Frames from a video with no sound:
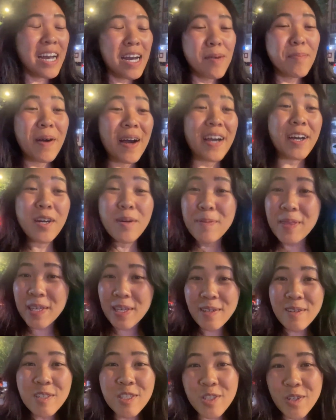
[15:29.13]
but I hope that
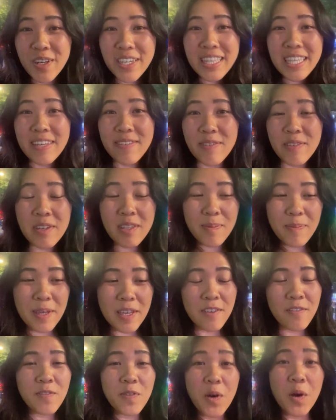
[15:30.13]
you enjoyed living with me
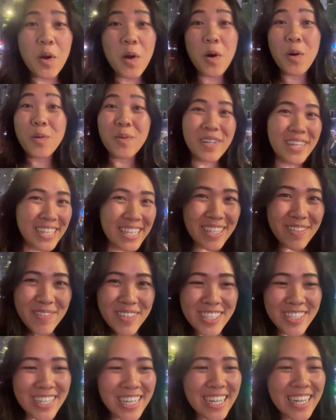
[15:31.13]
for a week in
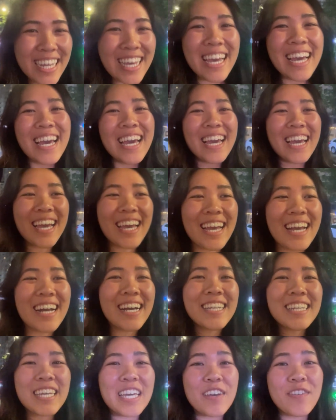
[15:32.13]
Madrid,
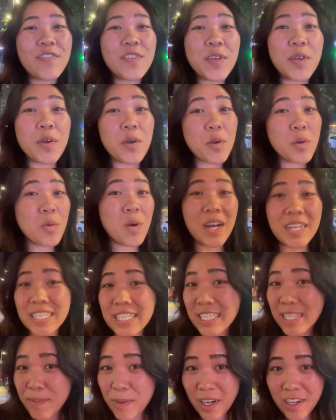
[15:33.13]
and if you want to
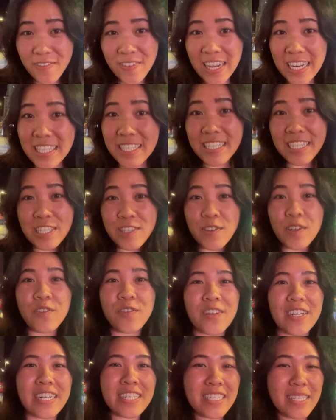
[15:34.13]
see more adventures, feel
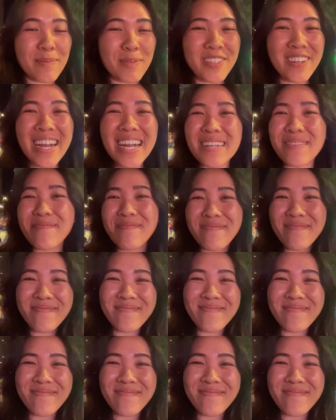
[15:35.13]
free to subscribe.